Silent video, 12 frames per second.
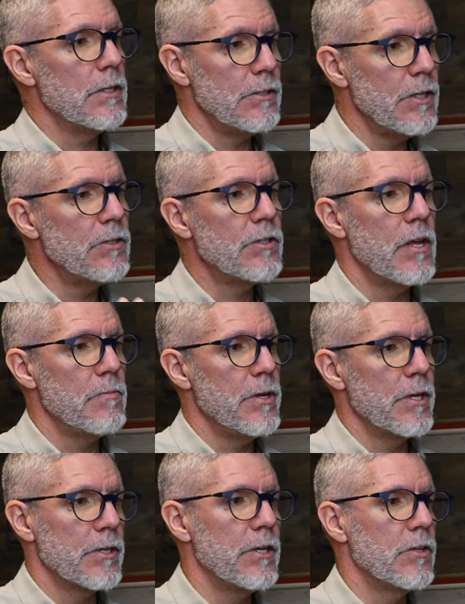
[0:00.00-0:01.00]
did send me
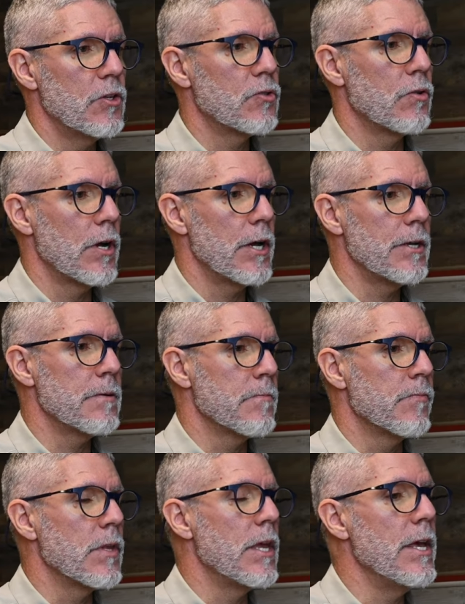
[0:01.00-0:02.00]
a kit to try
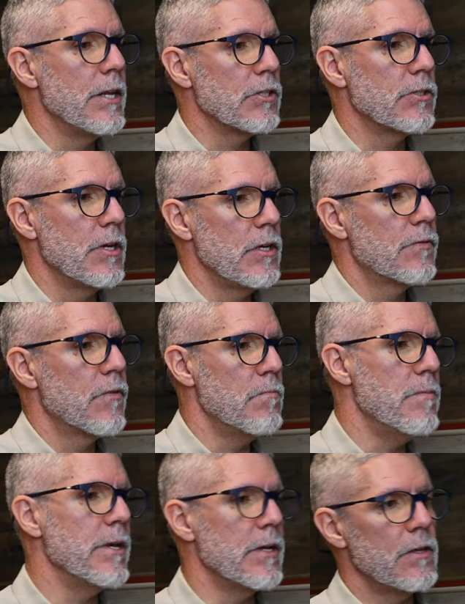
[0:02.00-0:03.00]
in exchange for
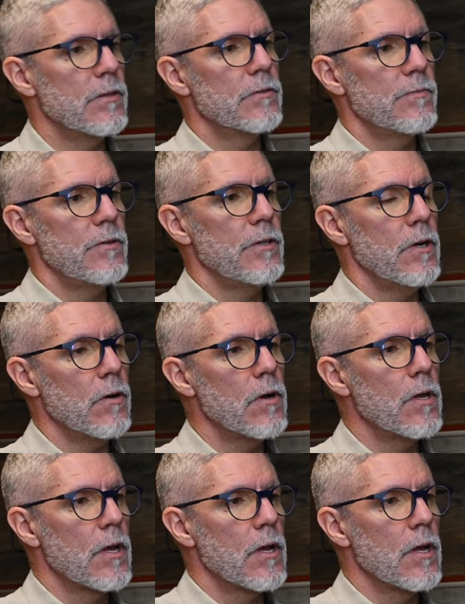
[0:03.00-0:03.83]
making this video.